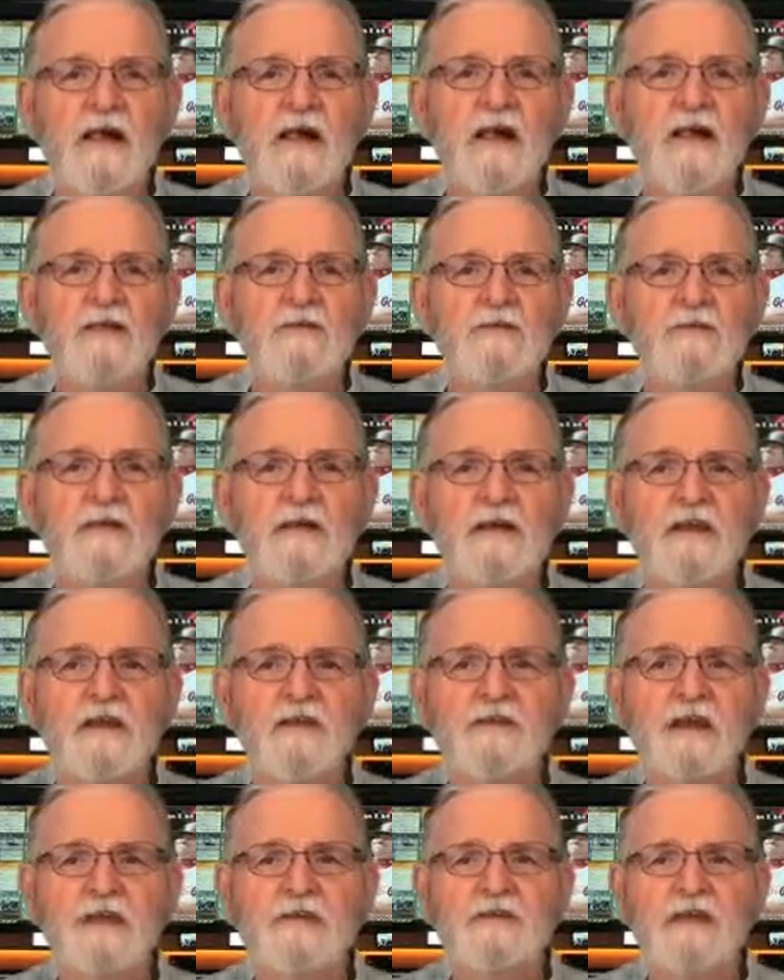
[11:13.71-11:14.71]
and you're
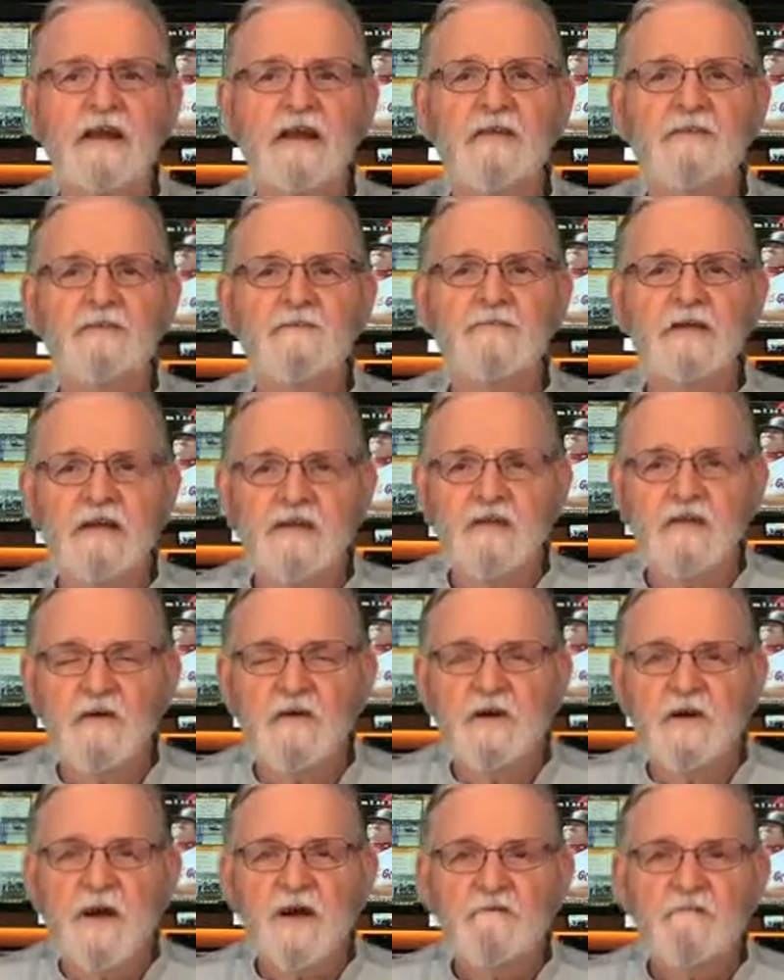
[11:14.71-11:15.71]
getting that kind of
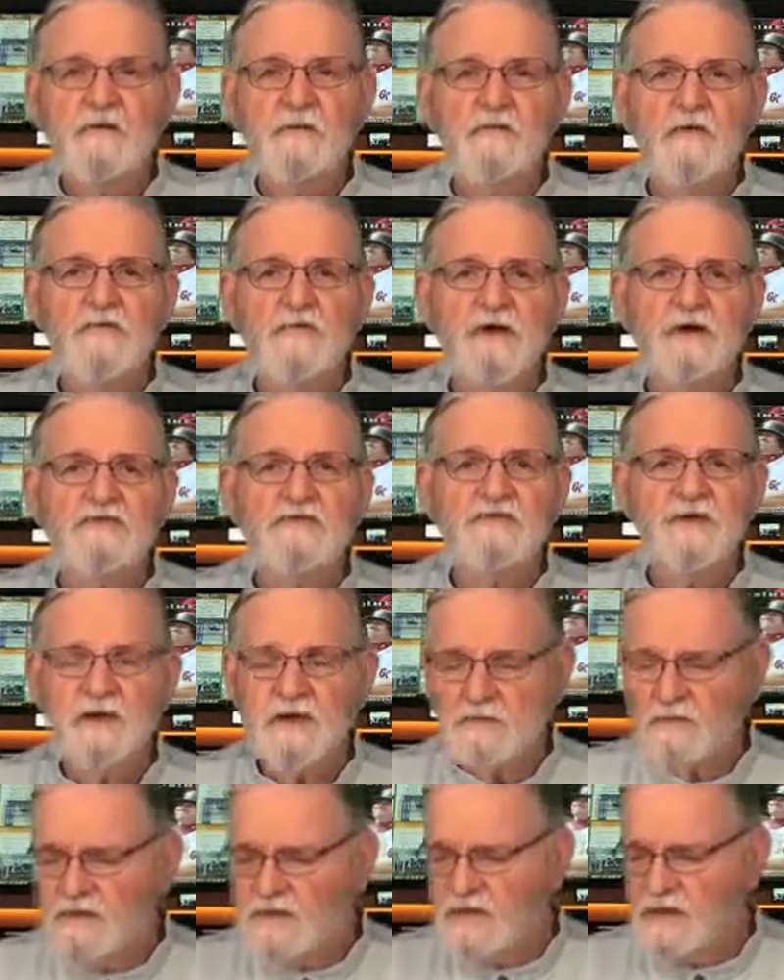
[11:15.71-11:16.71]
figure from the best
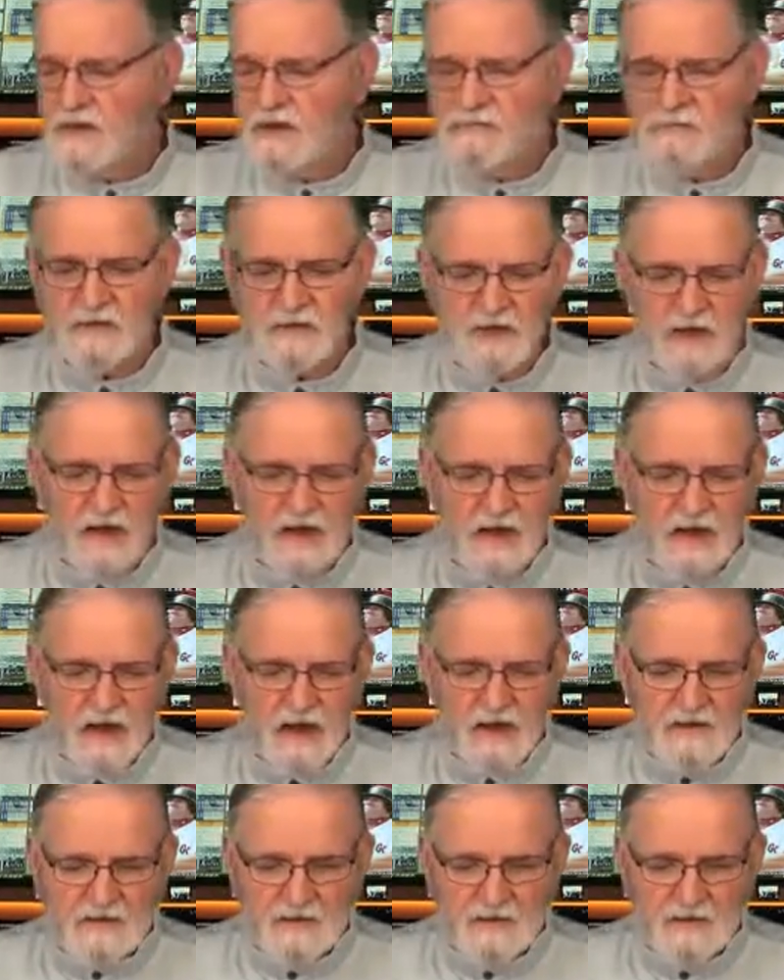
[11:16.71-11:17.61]
team in the NBA.